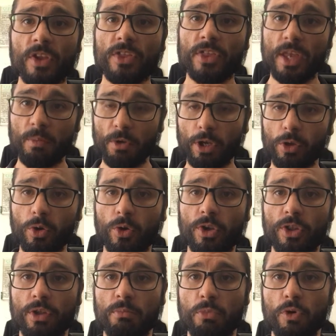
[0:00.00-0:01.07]
Then we can look
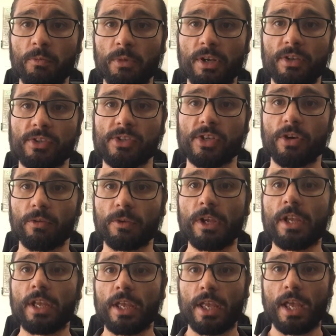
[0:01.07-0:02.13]
at the movement itself.
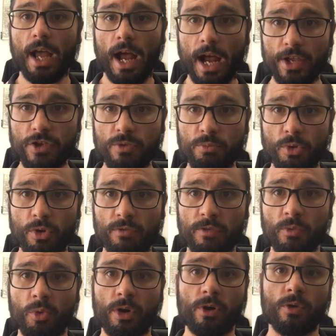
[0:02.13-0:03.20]
Are you
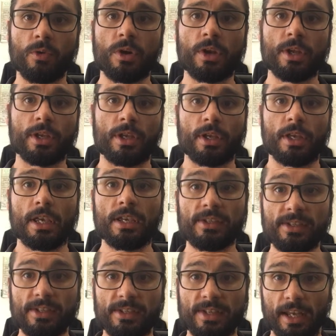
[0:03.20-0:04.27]
moving well?
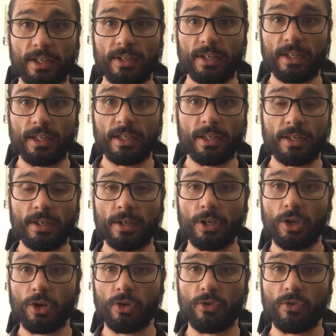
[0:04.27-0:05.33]
Is your technique
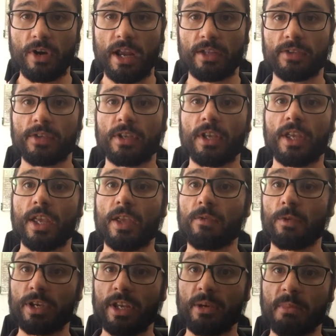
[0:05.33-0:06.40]
correct? If
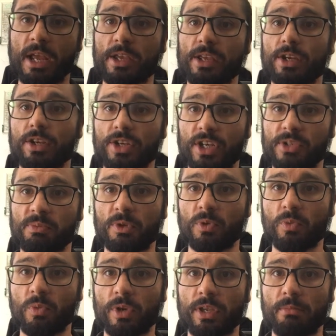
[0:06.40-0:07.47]
we need to make an
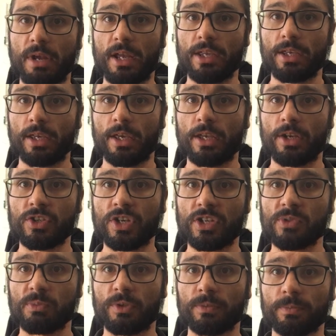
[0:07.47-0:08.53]
adjustment, we can make an
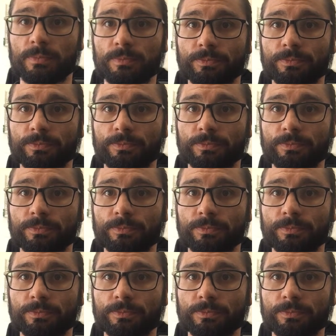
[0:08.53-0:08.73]
adjustment.